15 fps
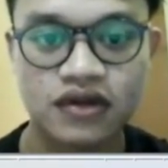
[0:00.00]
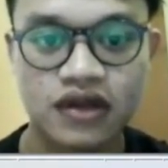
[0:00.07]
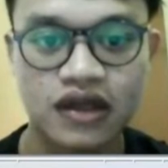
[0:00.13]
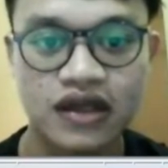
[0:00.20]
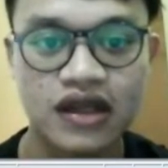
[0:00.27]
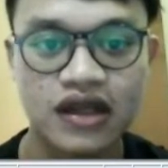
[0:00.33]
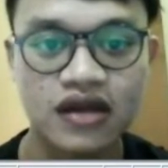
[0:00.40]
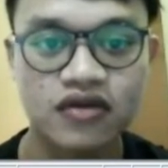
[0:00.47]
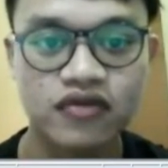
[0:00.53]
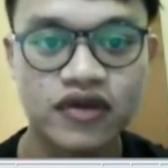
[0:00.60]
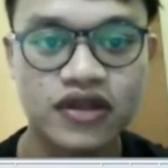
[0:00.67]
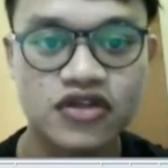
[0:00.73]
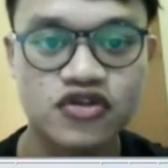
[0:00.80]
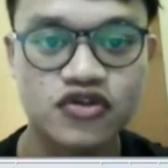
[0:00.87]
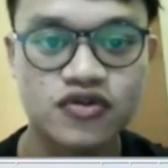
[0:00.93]
and then
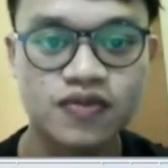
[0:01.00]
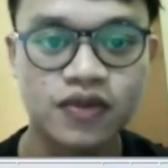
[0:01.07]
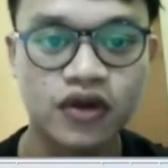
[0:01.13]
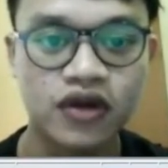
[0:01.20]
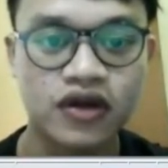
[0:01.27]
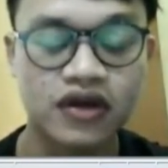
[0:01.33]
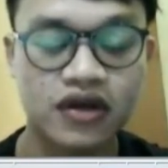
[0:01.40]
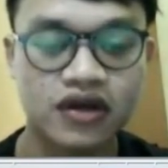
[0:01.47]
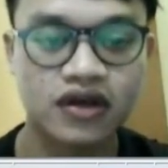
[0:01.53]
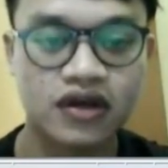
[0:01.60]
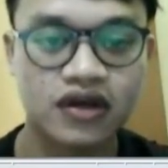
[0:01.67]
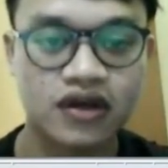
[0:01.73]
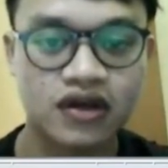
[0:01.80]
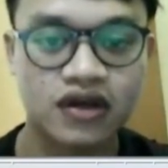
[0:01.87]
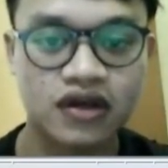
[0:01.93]
we choose plot,
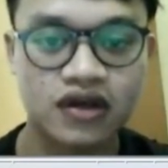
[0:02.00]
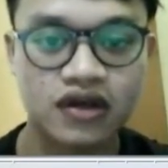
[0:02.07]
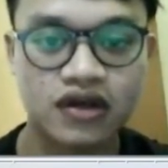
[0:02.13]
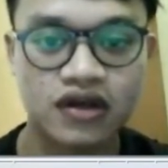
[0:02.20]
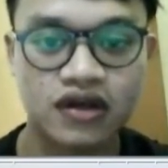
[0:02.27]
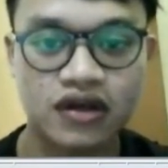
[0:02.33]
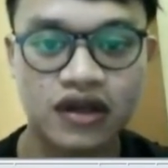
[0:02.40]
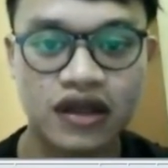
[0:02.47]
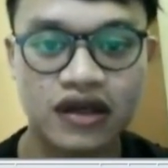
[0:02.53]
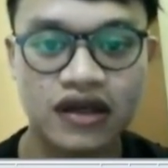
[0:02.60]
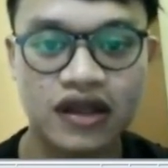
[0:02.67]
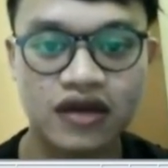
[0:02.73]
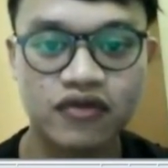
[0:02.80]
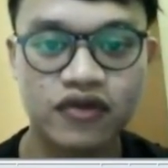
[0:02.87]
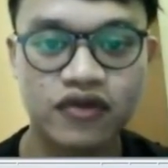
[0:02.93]
and
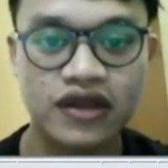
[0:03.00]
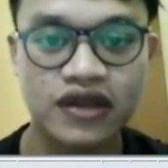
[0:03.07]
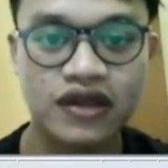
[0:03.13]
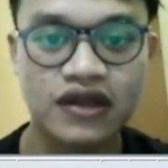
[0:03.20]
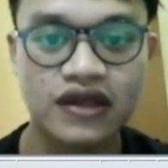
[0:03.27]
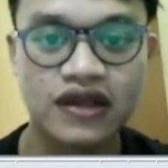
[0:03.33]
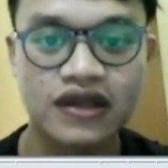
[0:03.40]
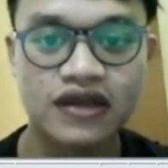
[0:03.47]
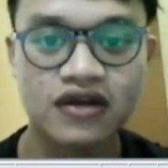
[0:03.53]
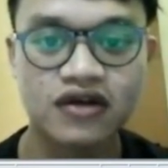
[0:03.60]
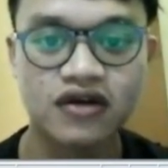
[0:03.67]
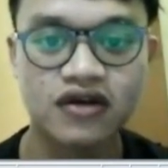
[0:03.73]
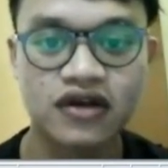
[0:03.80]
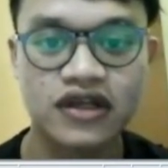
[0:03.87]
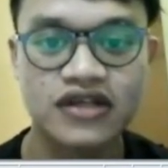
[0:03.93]
then we click
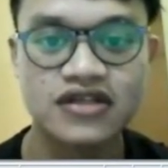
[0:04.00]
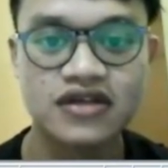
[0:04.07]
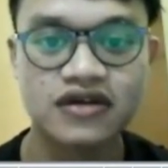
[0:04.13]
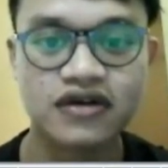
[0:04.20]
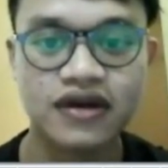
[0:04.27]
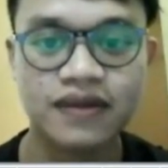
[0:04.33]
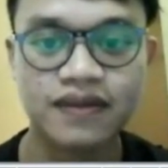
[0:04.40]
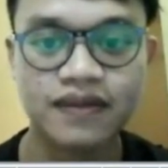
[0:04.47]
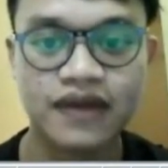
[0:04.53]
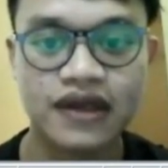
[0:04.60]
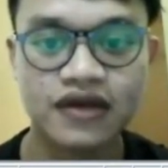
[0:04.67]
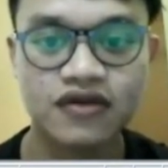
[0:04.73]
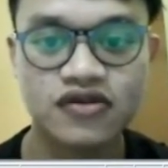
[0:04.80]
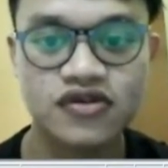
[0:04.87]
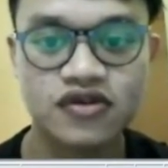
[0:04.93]
on histogram
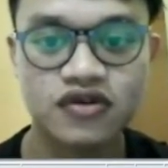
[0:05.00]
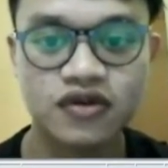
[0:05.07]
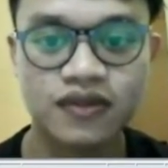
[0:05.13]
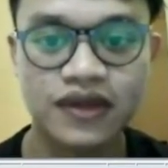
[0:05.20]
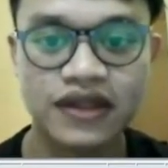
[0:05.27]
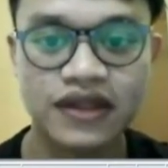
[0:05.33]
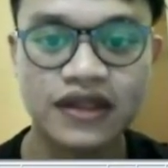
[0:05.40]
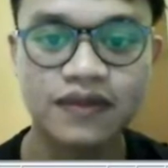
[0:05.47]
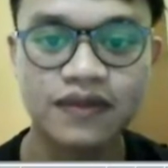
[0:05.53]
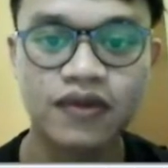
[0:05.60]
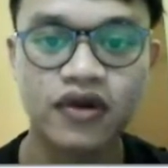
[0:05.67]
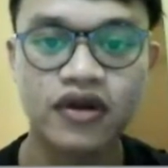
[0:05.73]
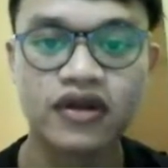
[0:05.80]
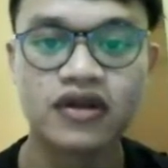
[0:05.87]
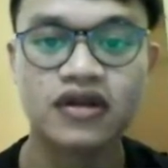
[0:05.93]
and also normality
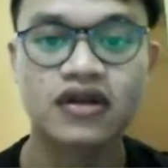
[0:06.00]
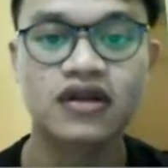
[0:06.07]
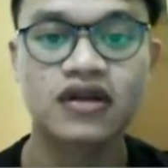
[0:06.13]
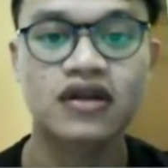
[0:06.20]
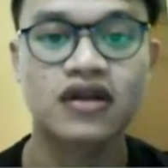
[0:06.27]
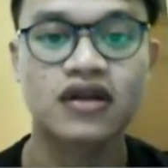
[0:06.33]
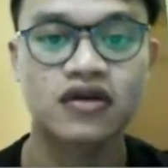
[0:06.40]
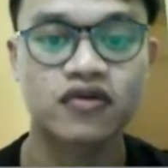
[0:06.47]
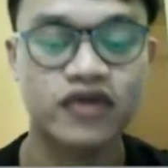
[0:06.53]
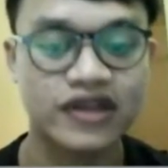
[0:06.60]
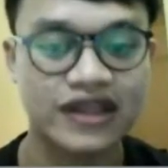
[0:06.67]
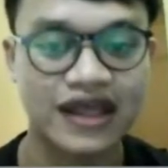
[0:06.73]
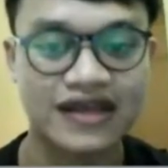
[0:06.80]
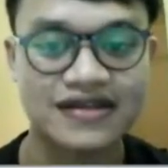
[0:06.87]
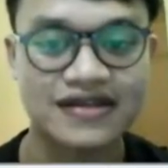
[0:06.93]
plot
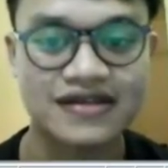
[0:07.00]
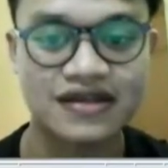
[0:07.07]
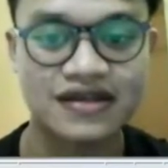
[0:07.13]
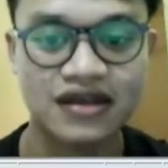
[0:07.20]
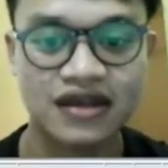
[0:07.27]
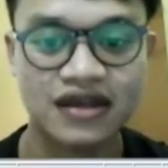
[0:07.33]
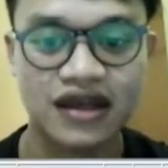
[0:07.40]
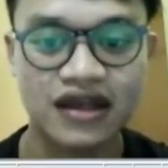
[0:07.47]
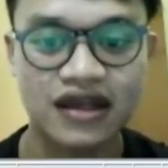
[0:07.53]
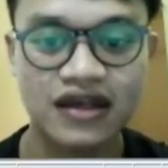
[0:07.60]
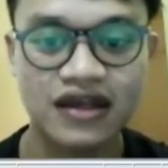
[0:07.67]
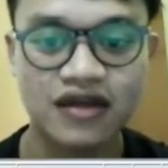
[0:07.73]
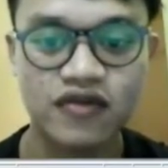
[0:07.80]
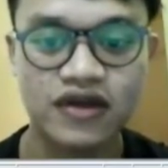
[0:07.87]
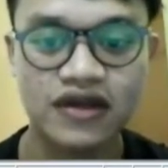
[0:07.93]
with test, and
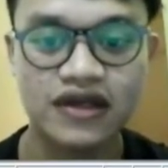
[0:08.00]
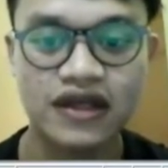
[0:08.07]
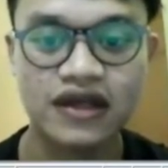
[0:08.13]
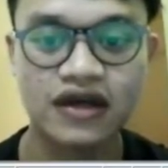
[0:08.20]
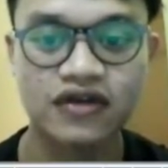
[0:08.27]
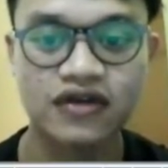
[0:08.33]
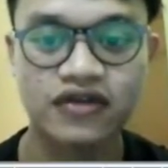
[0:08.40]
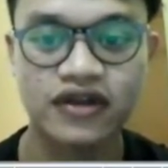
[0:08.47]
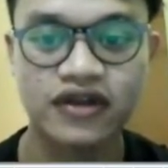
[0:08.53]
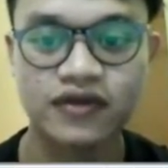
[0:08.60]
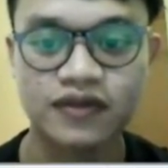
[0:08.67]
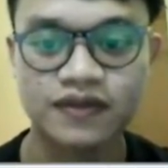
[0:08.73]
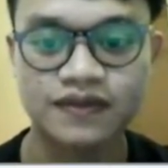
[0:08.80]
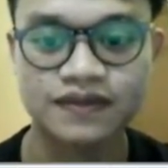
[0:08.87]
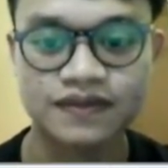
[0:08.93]
then we click
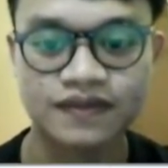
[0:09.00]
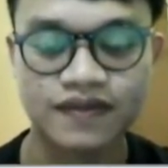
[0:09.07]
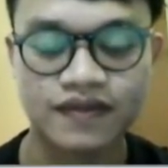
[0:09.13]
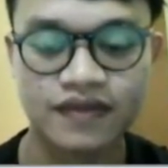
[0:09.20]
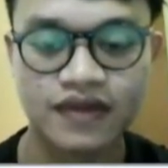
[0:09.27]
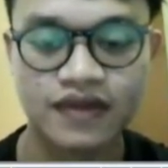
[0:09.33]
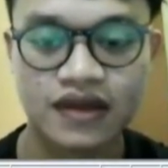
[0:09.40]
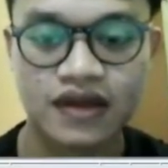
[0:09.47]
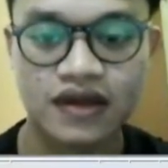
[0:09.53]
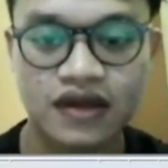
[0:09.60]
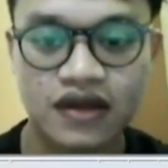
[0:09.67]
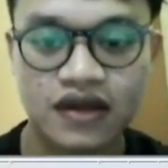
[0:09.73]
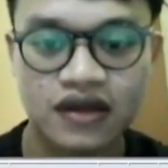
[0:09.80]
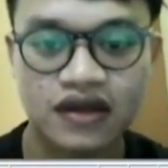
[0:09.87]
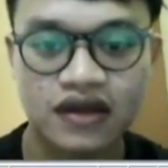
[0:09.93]
continue.
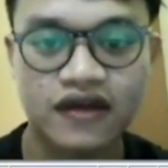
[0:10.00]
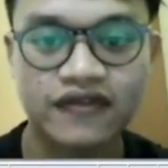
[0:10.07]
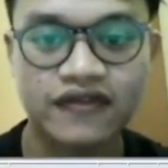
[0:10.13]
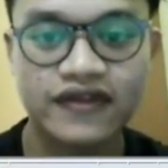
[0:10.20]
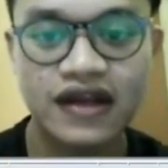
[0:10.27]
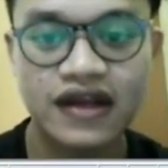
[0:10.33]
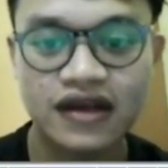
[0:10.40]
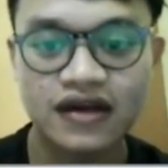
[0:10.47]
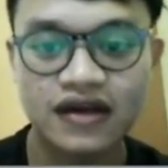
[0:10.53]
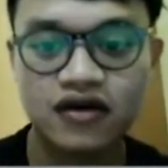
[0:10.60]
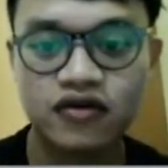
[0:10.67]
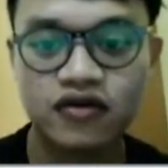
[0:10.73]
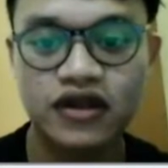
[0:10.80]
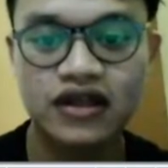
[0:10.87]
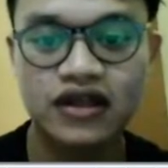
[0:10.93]
After that
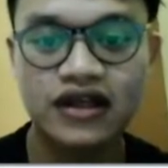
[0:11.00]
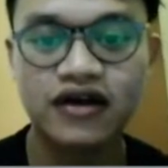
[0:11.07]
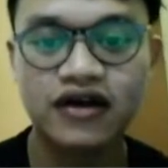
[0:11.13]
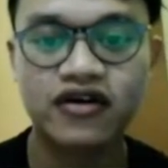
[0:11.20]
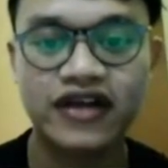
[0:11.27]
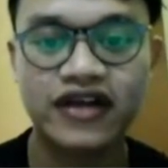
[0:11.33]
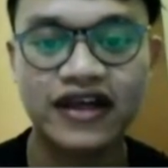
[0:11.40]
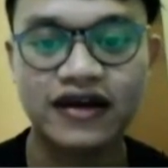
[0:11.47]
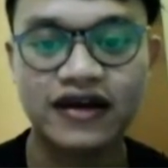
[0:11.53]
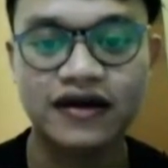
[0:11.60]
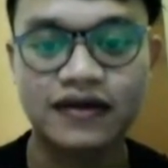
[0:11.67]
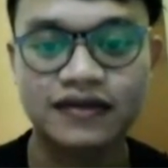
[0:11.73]
we click OK,